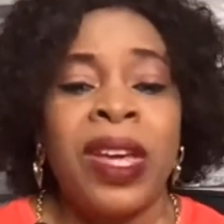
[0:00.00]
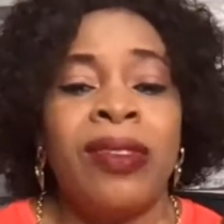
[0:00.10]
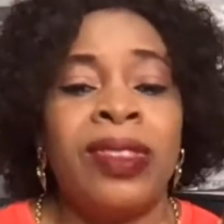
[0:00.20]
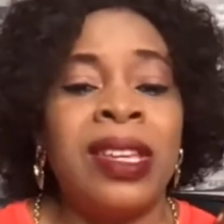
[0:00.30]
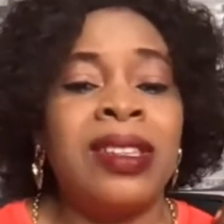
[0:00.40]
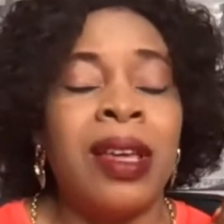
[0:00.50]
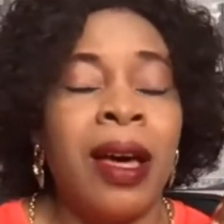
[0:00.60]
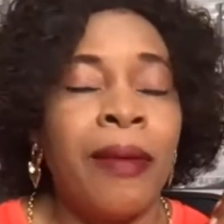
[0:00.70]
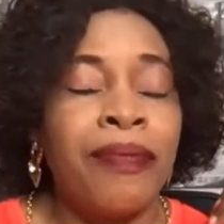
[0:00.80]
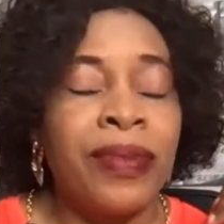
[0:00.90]

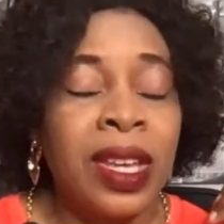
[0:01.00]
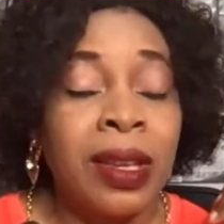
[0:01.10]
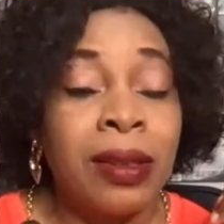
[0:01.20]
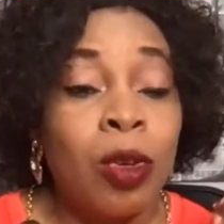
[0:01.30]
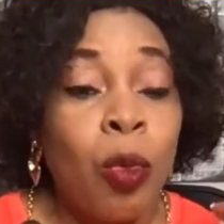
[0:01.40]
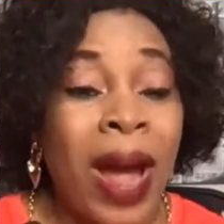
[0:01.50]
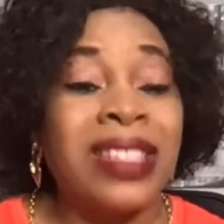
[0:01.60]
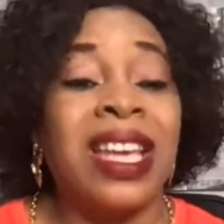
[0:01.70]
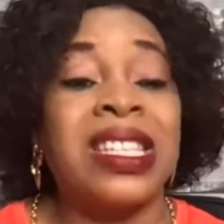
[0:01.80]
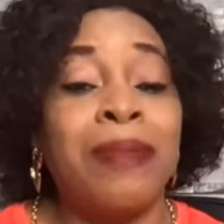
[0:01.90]
The
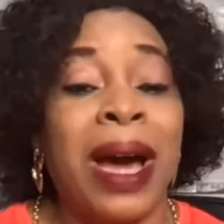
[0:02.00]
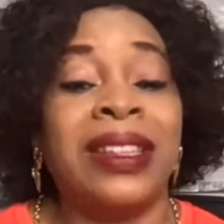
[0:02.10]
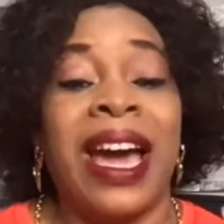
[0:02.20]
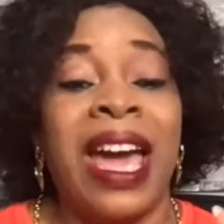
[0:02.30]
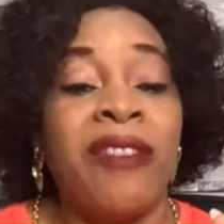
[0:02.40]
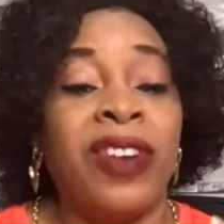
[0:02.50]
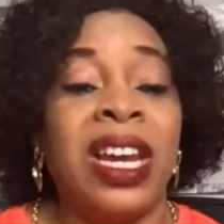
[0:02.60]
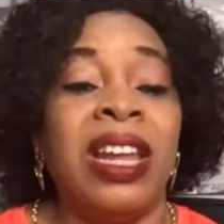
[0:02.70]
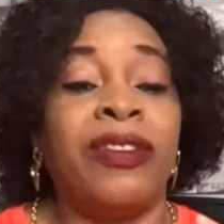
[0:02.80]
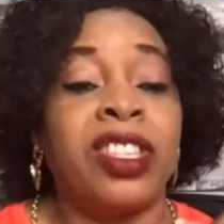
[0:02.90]
wisest man that ever
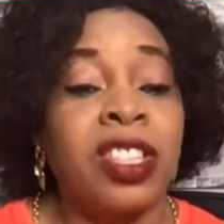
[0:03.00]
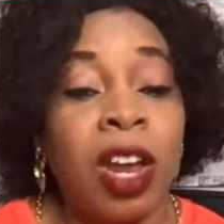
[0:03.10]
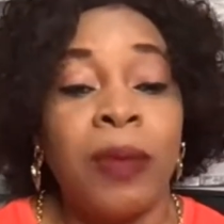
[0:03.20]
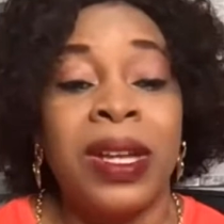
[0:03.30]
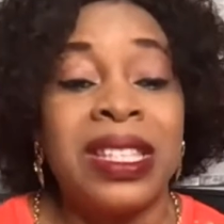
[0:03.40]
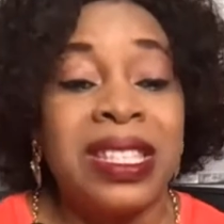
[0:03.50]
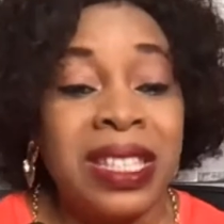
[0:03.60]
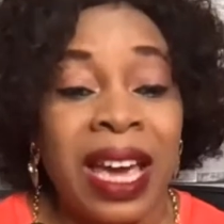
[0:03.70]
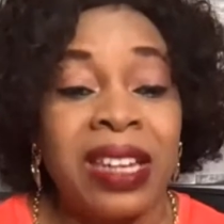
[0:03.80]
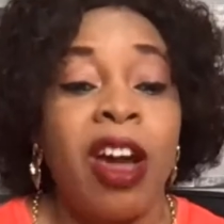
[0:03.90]
lived, Solomon,
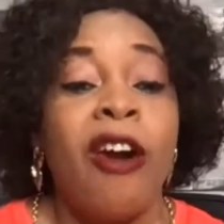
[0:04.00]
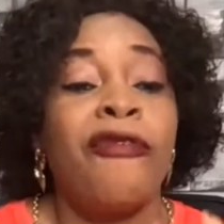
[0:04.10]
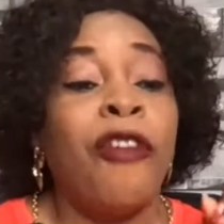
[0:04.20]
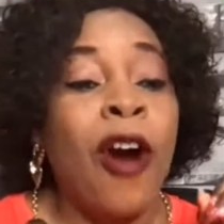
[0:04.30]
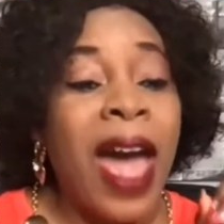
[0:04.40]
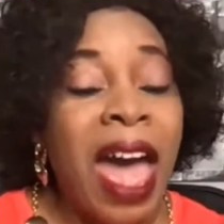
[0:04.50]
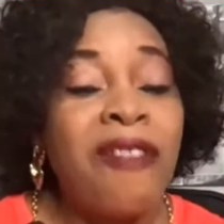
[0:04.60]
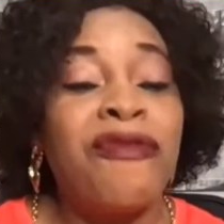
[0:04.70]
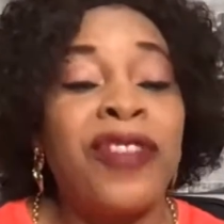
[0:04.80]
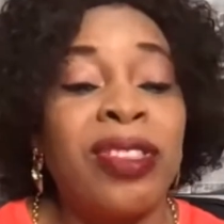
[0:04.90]
said, for
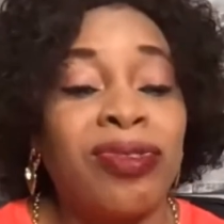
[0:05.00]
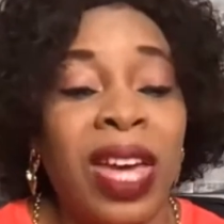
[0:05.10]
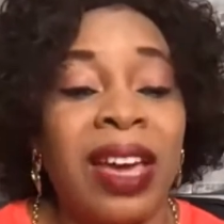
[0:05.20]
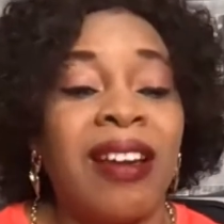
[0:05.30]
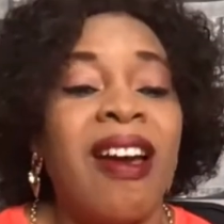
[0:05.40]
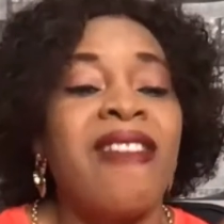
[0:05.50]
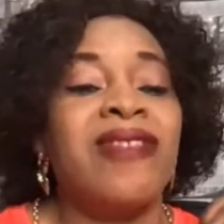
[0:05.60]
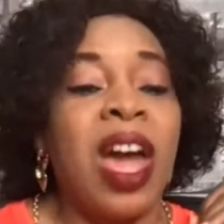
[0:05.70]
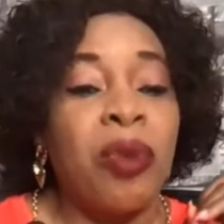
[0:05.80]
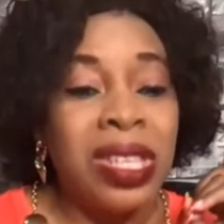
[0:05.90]
everything
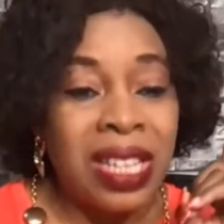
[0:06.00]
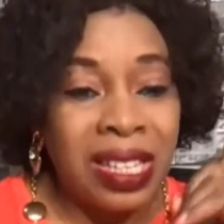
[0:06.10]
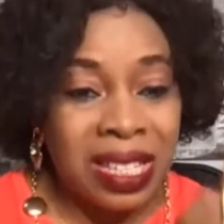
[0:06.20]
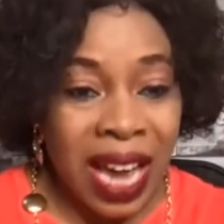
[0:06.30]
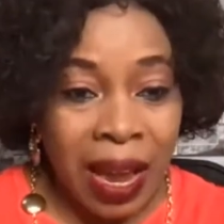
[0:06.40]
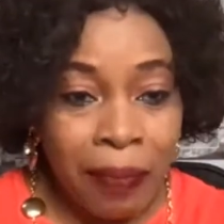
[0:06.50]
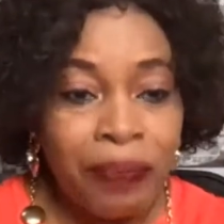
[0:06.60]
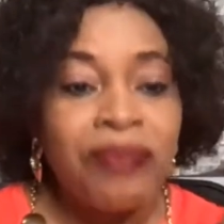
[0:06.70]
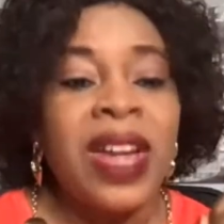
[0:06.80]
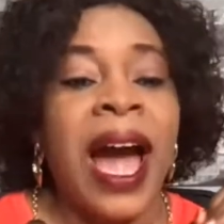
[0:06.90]
there is a time
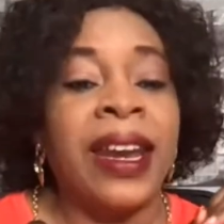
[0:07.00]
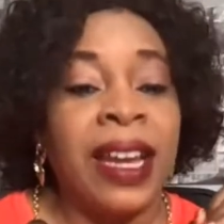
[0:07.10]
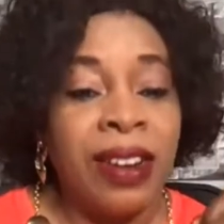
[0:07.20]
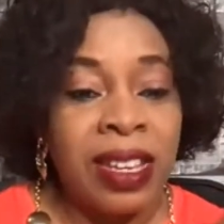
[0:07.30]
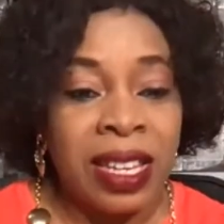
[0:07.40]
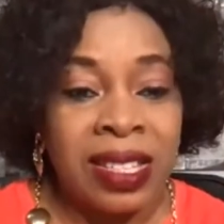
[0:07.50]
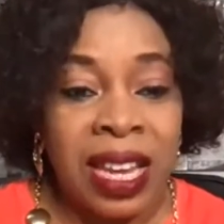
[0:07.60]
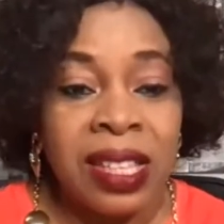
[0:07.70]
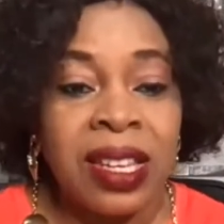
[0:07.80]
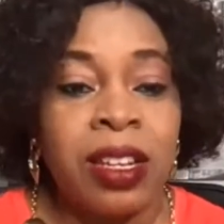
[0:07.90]
and there is a
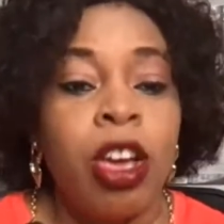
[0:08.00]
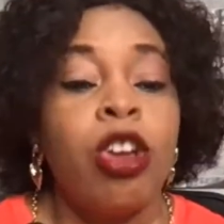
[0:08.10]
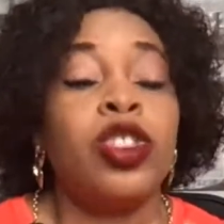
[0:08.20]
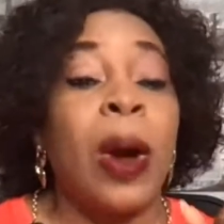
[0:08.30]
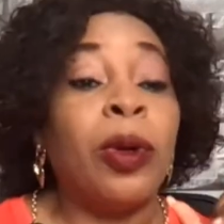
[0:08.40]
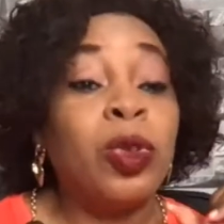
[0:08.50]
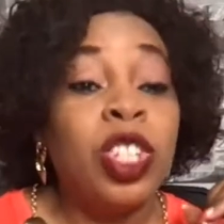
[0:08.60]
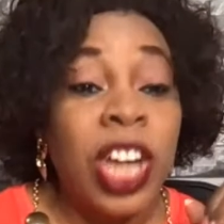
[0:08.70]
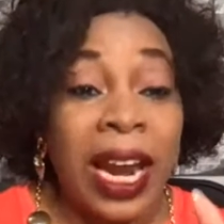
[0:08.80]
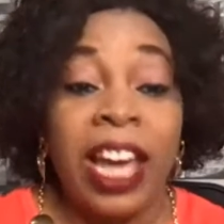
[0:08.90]
season. So I want to
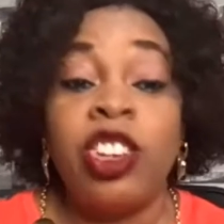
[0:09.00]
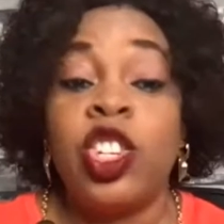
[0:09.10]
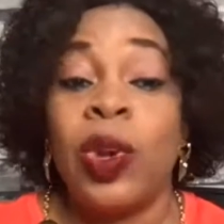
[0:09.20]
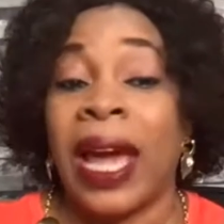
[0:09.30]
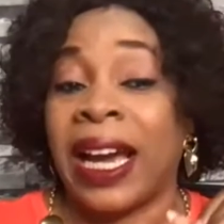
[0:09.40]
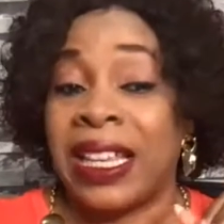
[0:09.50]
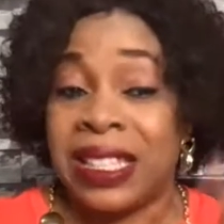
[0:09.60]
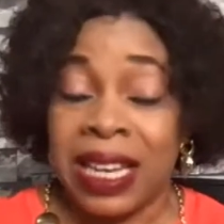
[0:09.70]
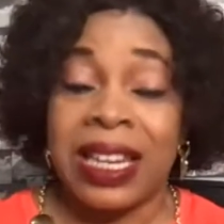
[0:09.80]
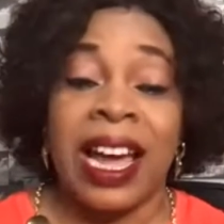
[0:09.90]
challenge you, like I
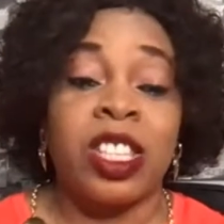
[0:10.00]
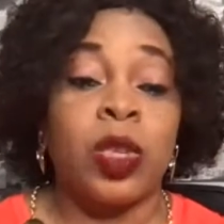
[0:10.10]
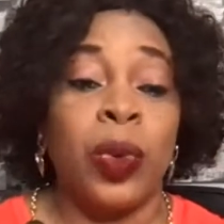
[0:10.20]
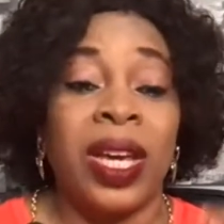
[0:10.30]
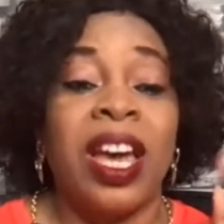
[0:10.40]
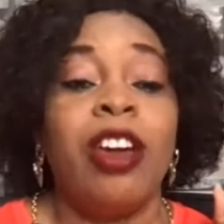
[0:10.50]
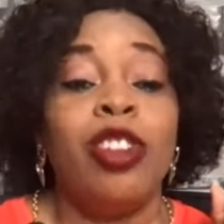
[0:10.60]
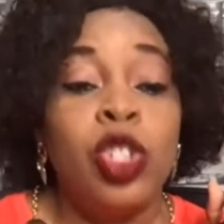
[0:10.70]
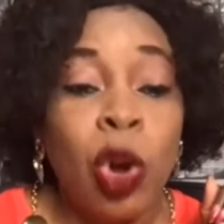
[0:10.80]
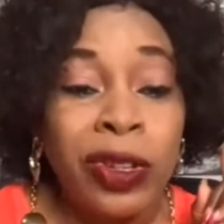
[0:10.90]
said last week,
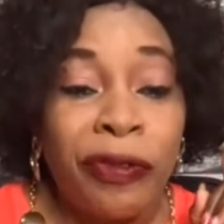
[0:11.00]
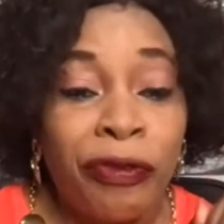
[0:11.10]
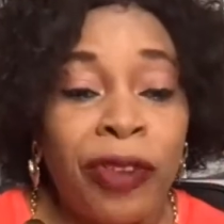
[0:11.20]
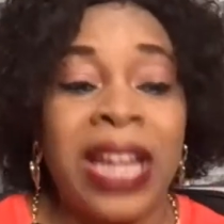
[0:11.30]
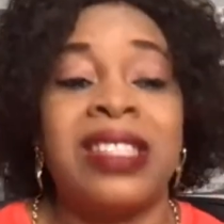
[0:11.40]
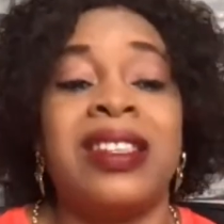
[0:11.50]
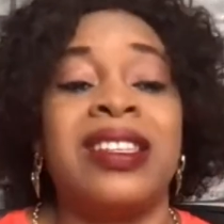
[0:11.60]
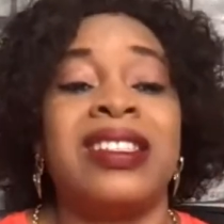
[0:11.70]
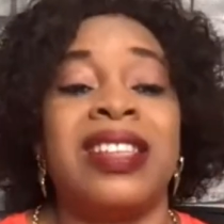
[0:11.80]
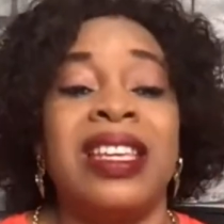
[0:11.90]
don't fight the
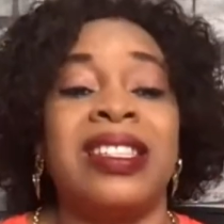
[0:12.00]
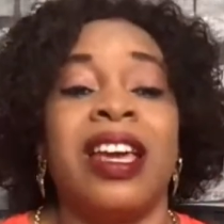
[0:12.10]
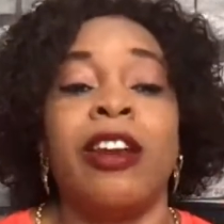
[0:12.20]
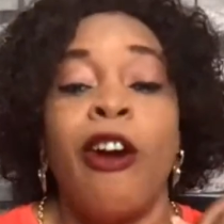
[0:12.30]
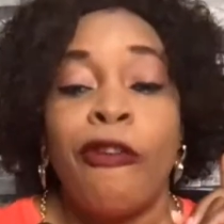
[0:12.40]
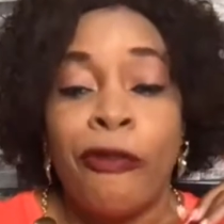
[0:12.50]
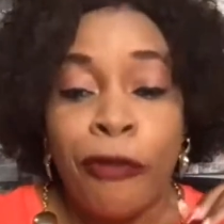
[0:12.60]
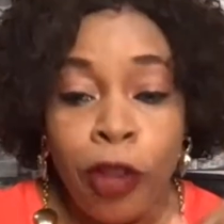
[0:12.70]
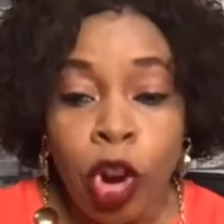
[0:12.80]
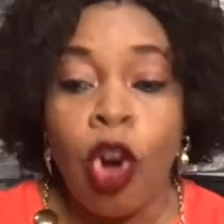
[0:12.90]
season,
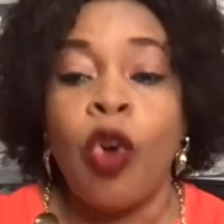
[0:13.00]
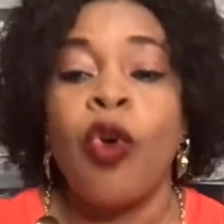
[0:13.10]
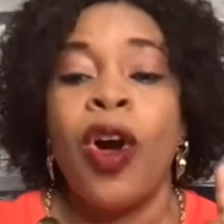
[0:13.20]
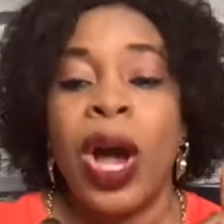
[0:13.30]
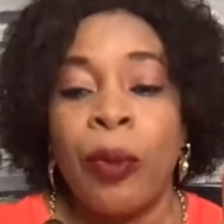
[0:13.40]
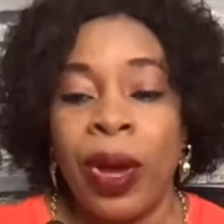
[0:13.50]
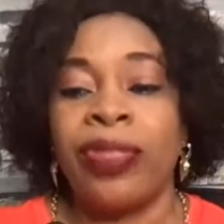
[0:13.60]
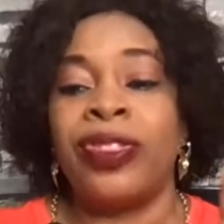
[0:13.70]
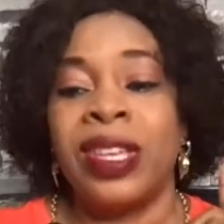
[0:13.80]
flow with the